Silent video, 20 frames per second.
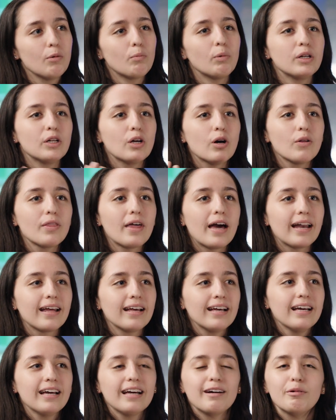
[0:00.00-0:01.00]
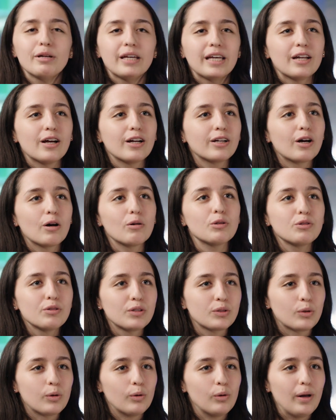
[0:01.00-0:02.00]
know that we cannot go to
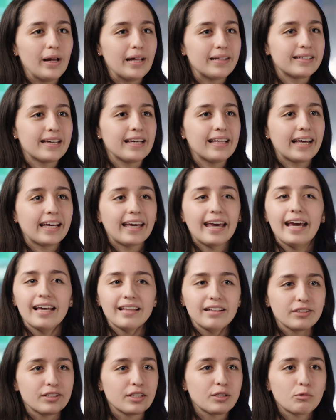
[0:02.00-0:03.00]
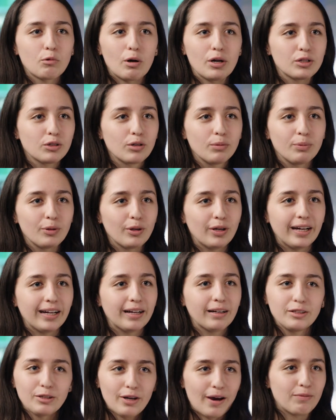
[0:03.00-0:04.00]
school and say, like, hey, this is quantum computing,
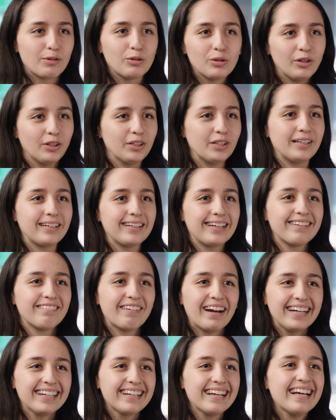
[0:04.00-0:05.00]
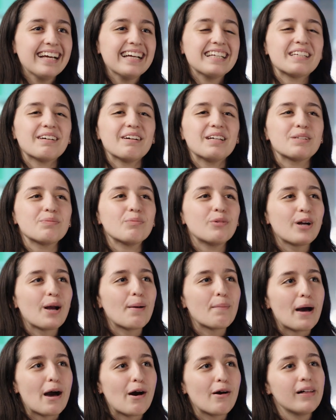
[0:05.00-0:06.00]
you have to learn it, right? Yeah. So it's more
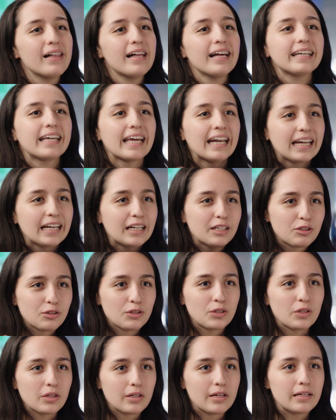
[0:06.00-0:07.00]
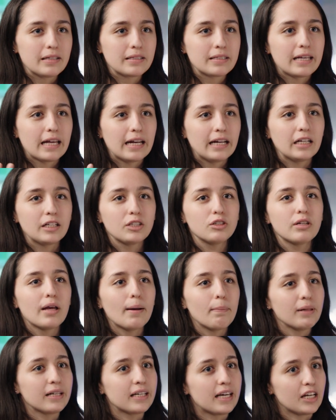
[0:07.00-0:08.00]
about getting into students, getting into the
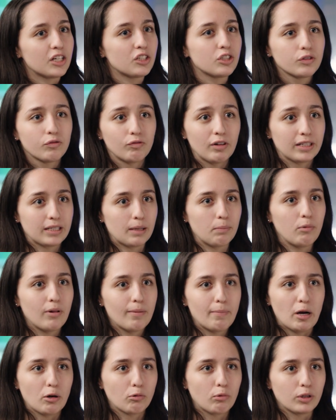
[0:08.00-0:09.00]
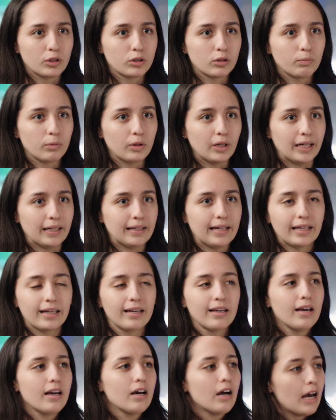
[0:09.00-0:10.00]
applications, for example, about quantum computing. Like,
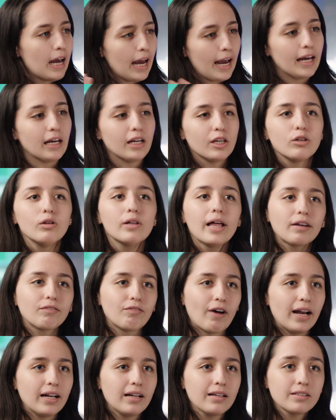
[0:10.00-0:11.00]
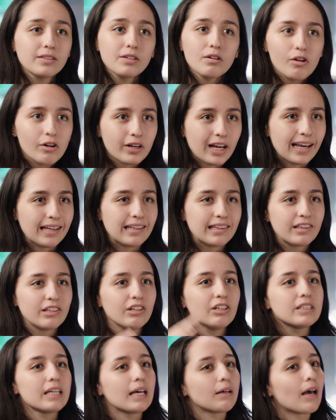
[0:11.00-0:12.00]
hey, you like finance? Okay,
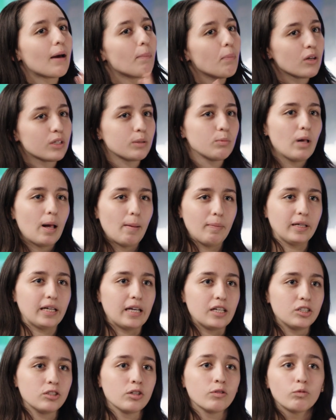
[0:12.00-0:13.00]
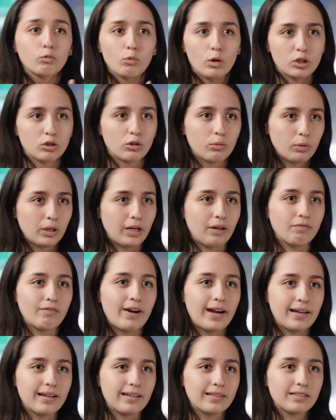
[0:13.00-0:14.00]
there's like a possible application of quantum computing and
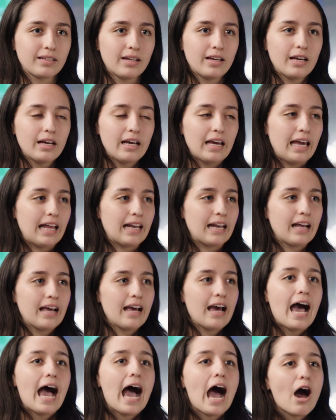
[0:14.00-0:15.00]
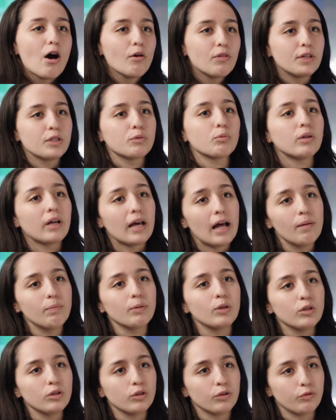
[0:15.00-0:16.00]
finance, and how this would help
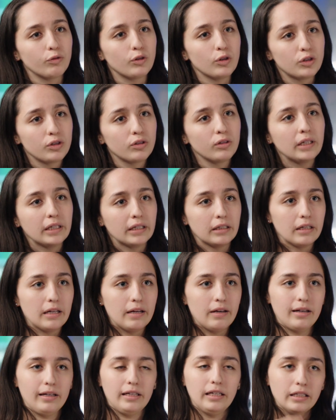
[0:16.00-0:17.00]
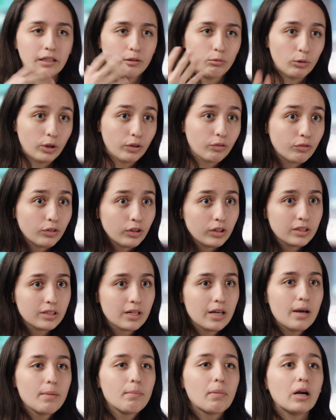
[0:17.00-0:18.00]
you in your future in the workforce,
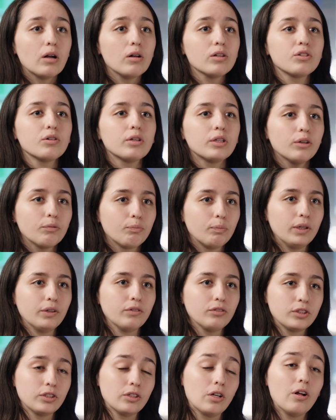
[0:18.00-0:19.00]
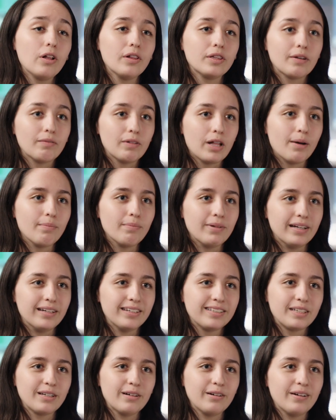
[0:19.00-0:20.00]
but also in your personal
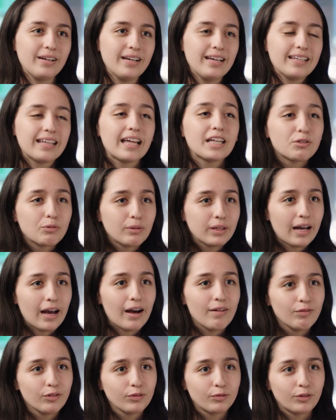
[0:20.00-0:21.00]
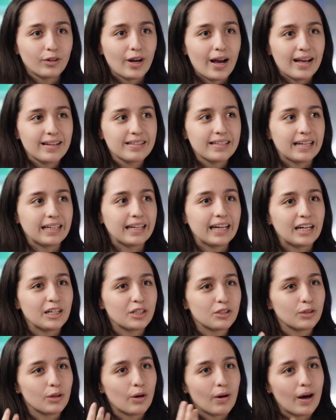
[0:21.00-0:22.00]
development. So that's really helpful for us, and getting
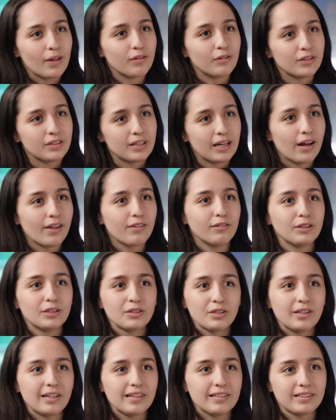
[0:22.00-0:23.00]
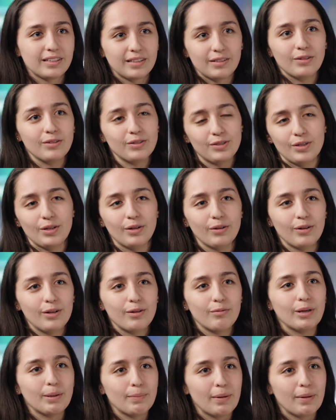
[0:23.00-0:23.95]
to understand other students is also really